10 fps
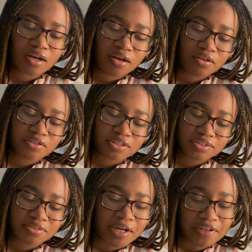Okay,
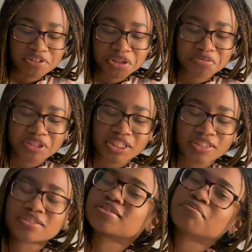so after reading
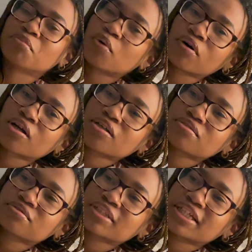some more,
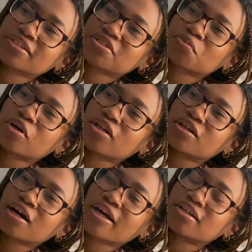here's what
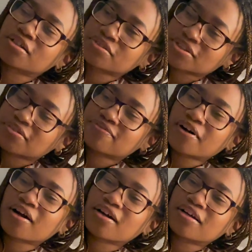I know so
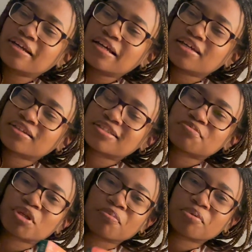far. These
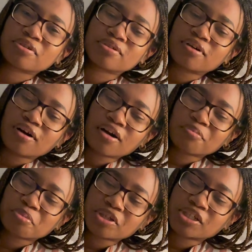people are pretty